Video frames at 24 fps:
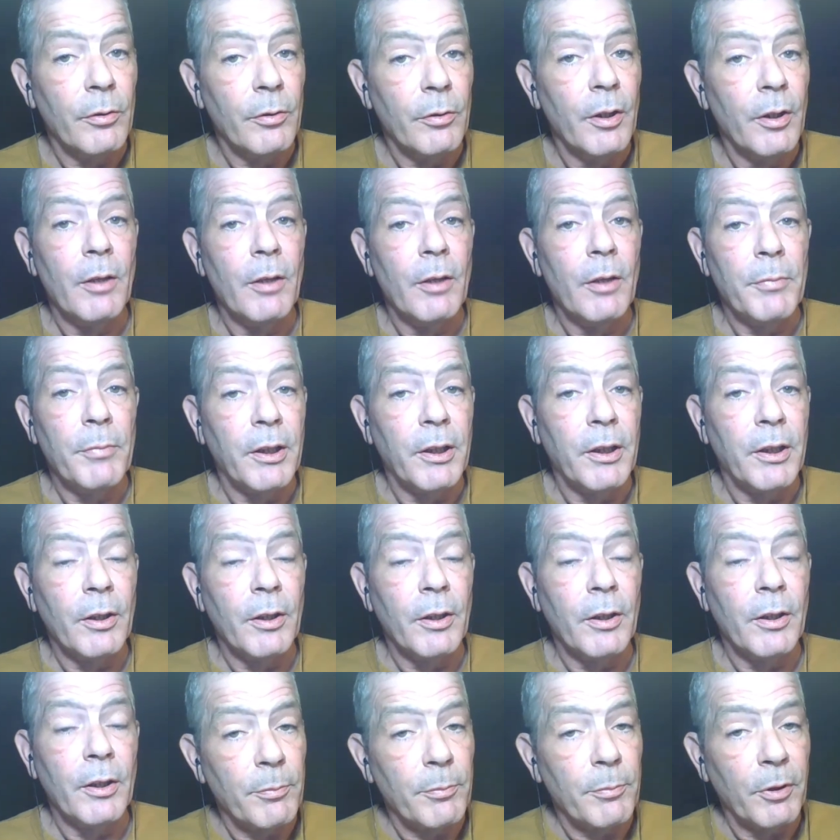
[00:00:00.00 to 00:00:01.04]
because I'm going
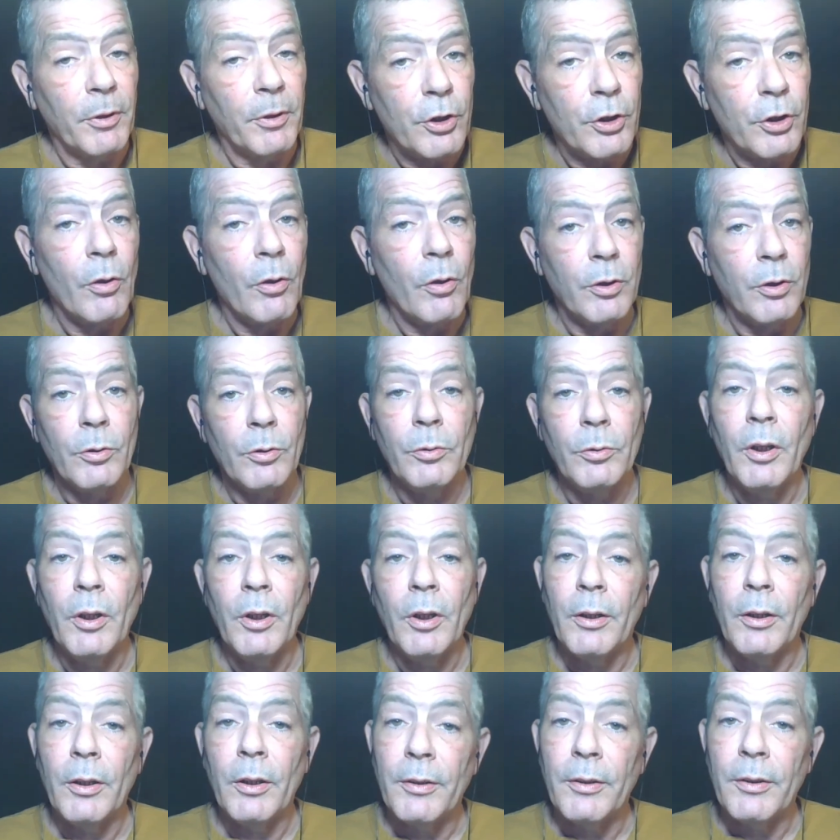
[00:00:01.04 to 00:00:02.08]
to show you,
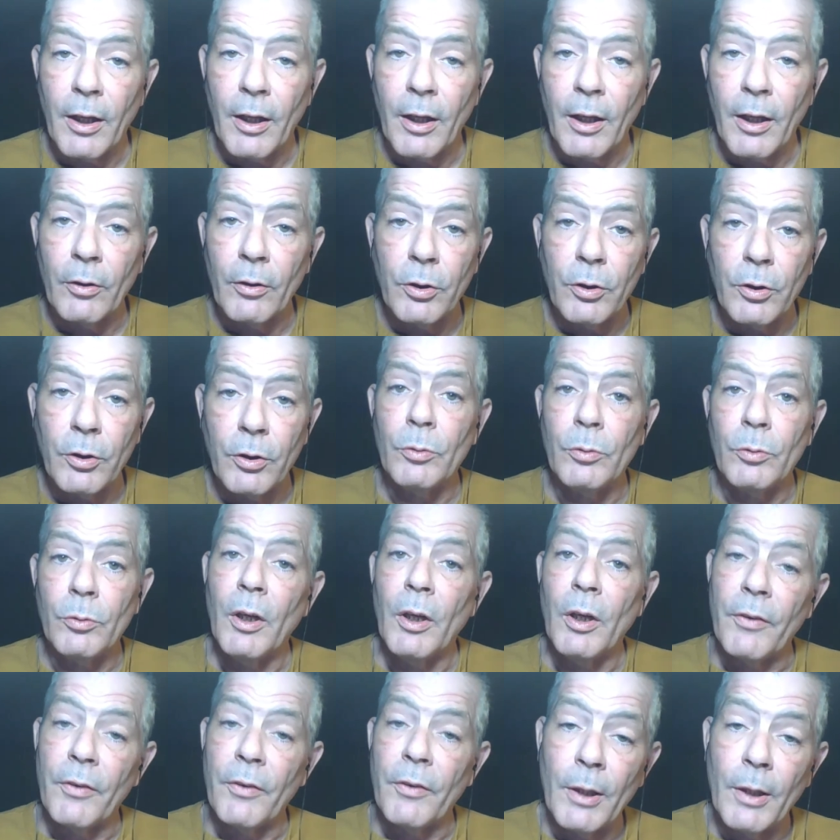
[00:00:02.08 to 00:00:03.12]
tell you, the
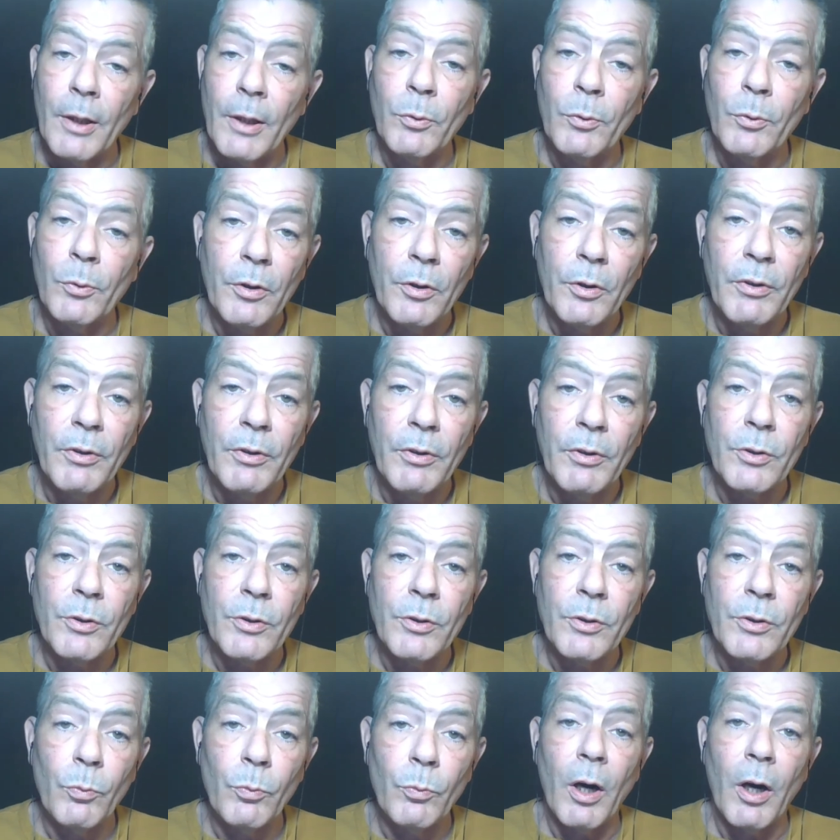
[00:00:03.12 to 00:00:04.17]
number one reason
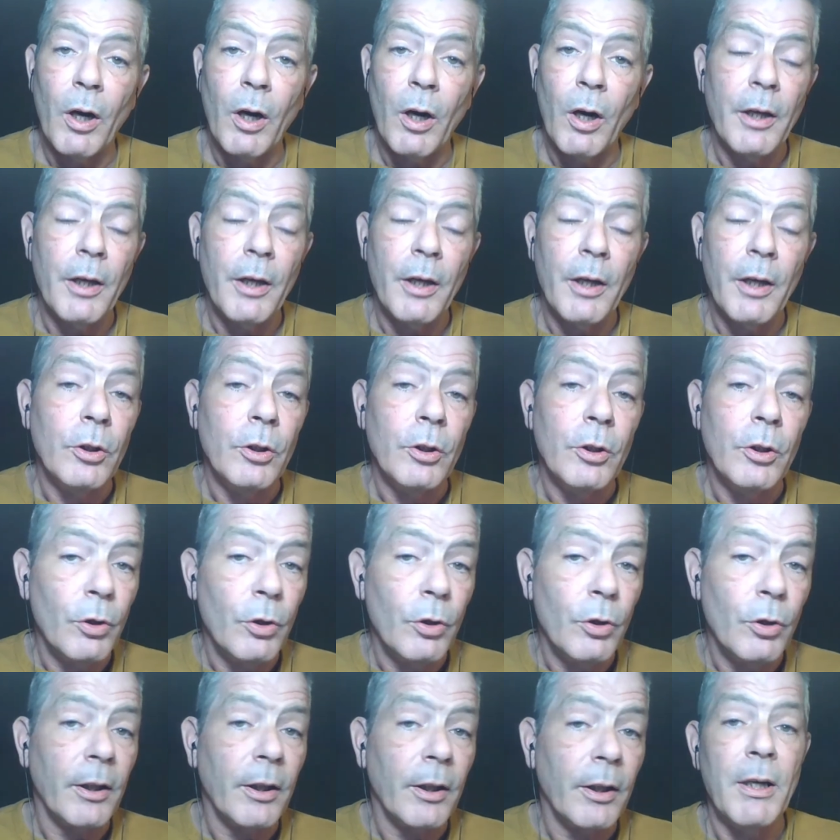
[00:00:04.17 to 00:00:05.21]
why you're not going to make
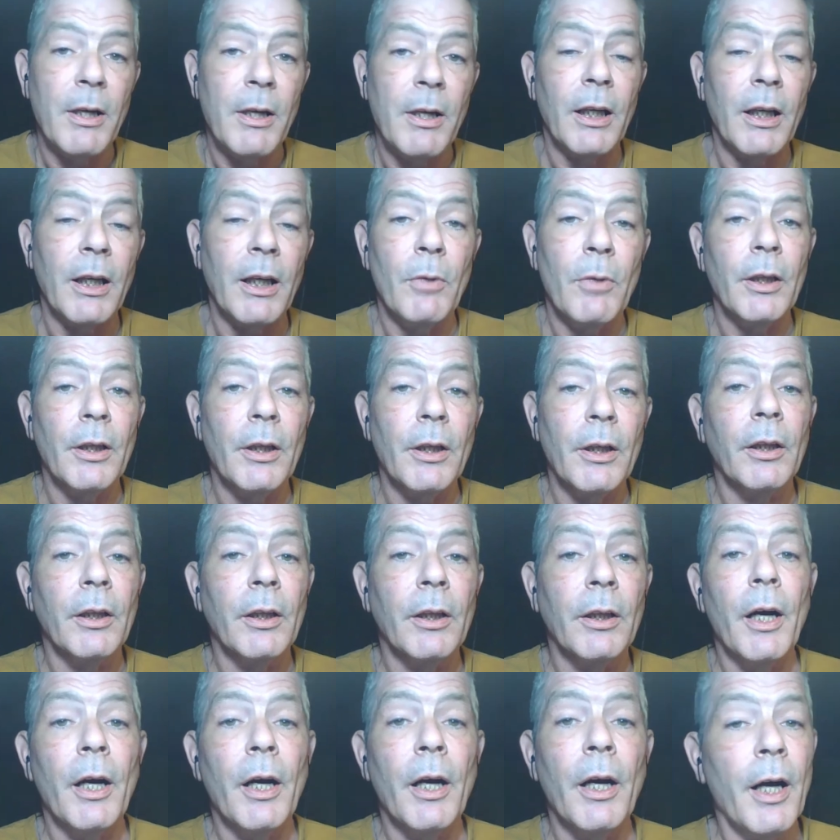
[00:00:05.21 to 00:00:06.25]
any money online. I
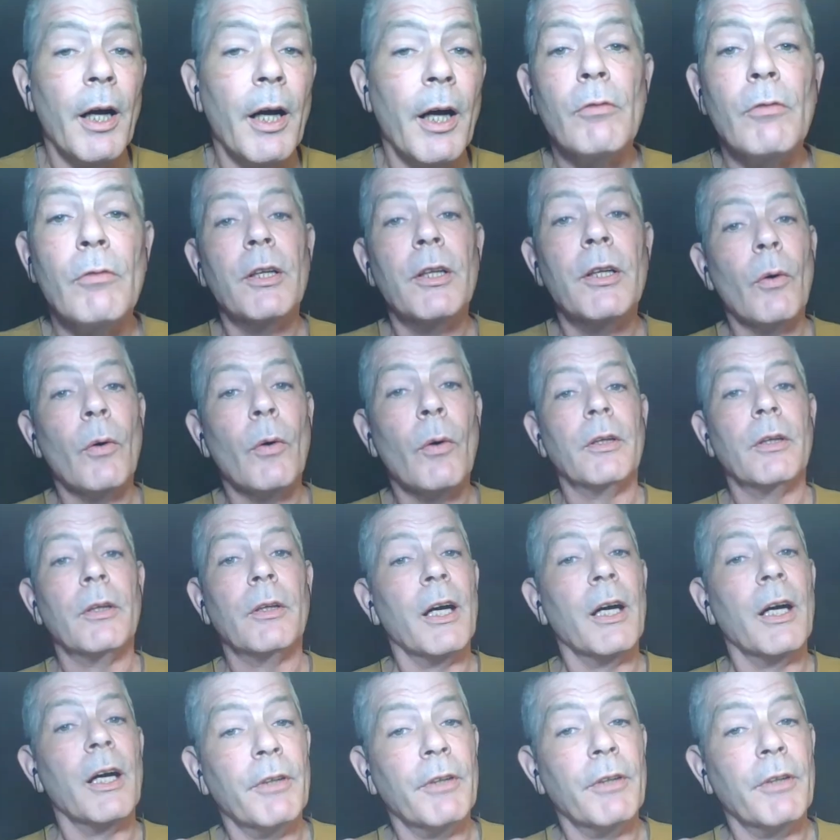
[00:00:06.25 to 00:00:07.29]
already know it. I already
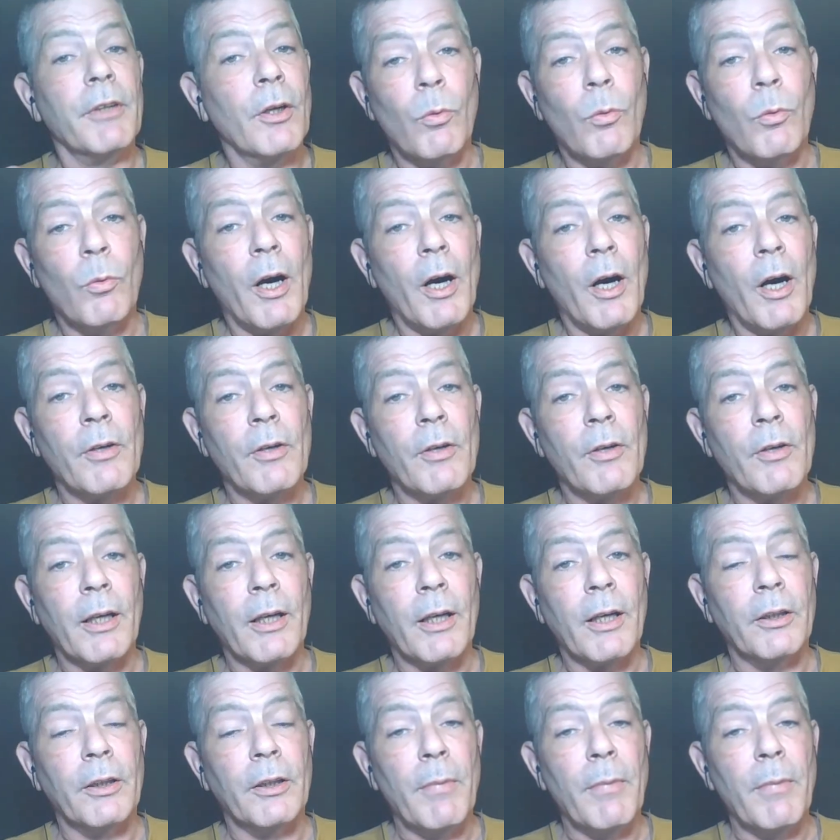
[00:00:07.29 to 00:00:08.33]
know why you're not going to make
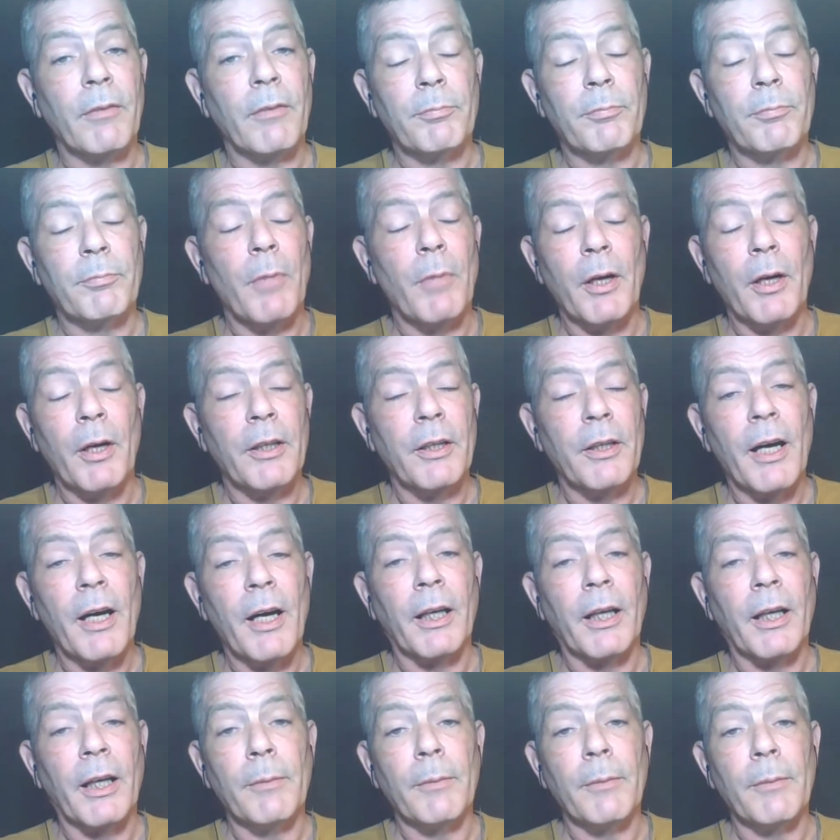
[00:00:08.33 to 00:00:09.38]
money. You're not going to be
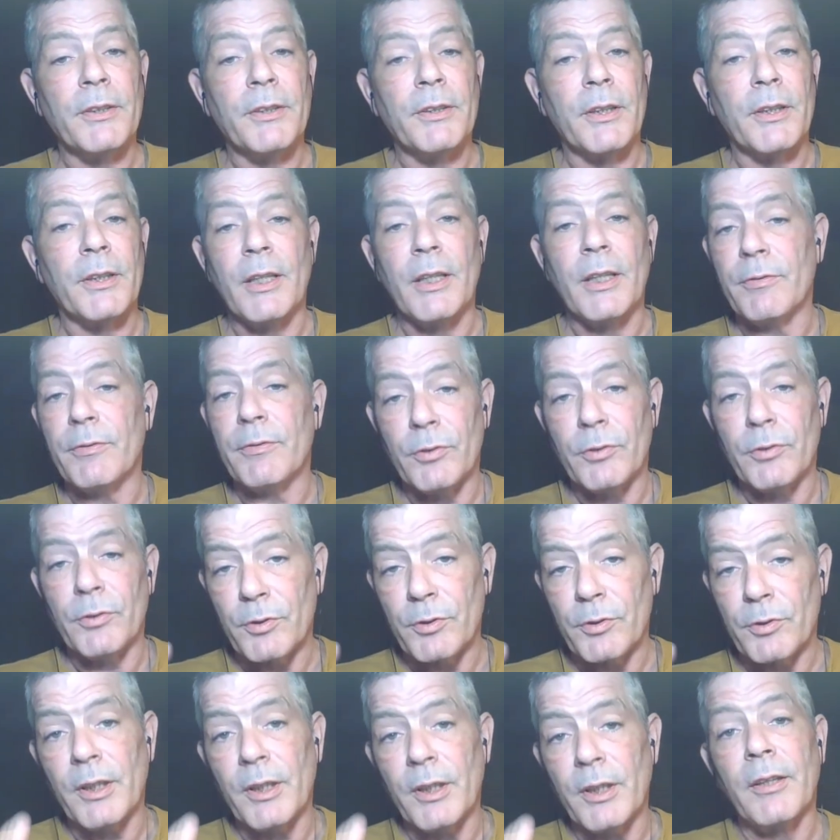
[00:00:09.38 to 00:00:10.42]
successful. So stick to
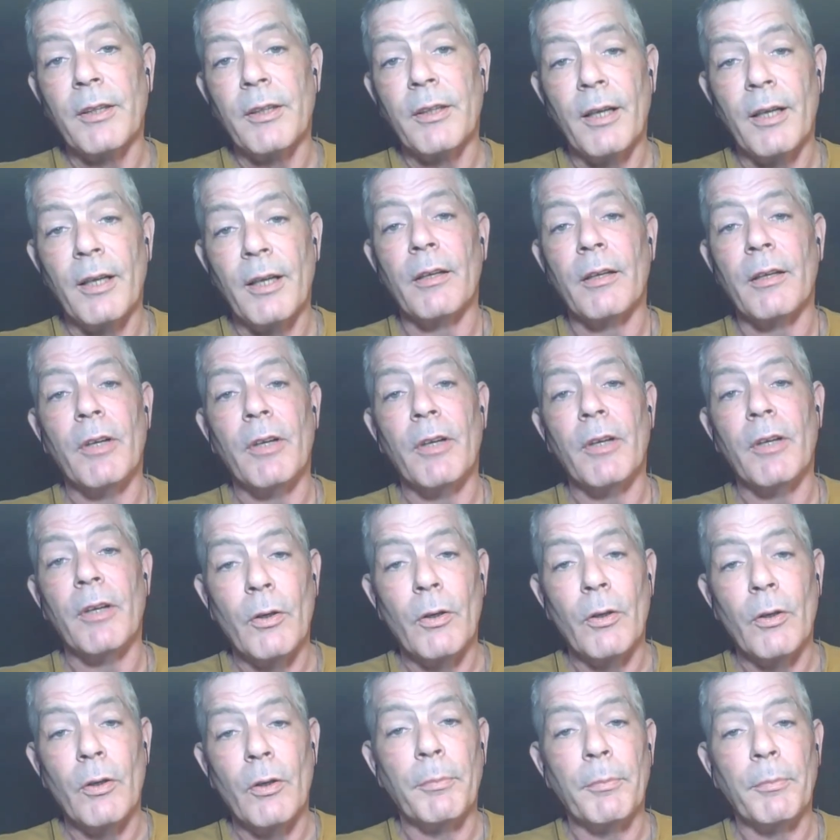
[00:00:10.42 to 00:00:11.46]
the end of the video and I'm going to
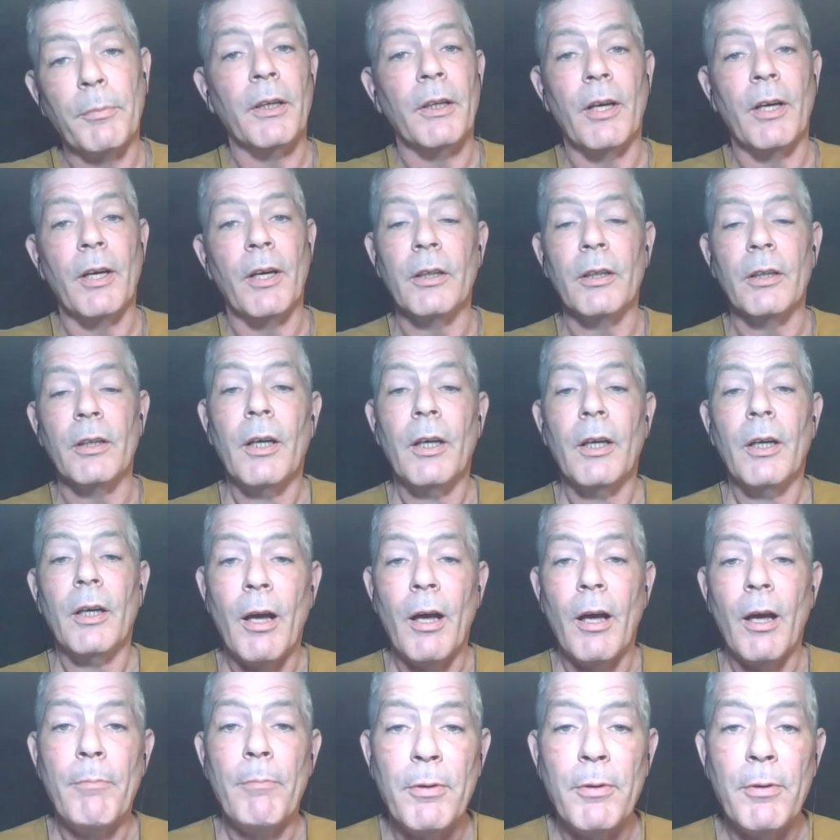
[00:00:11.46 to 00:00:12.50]
tell you, and maybe
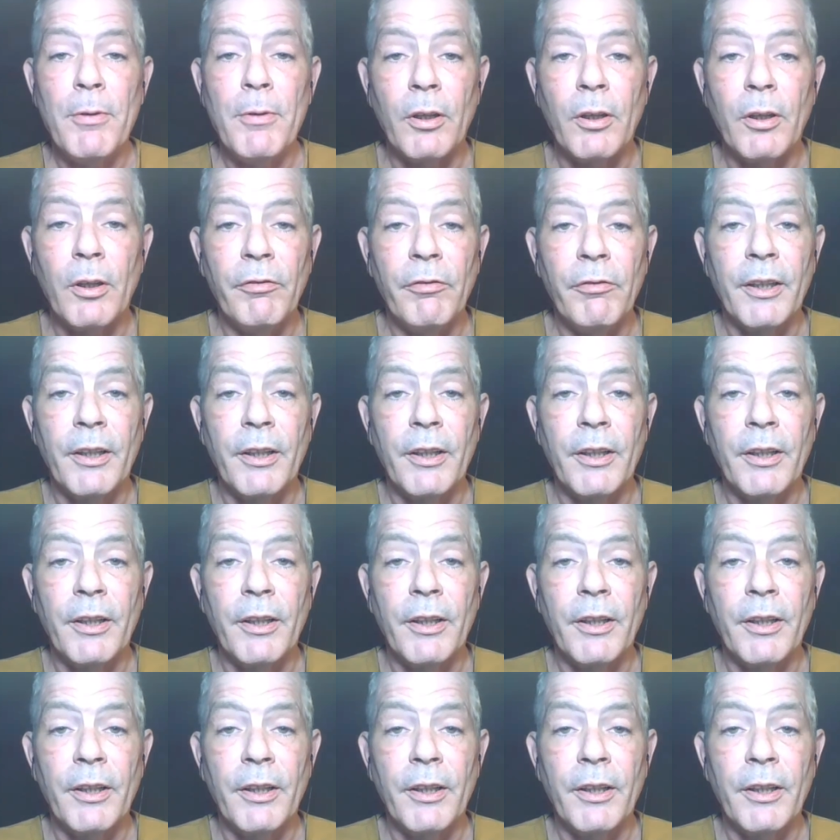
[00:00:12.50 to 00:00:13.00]
you can fix it.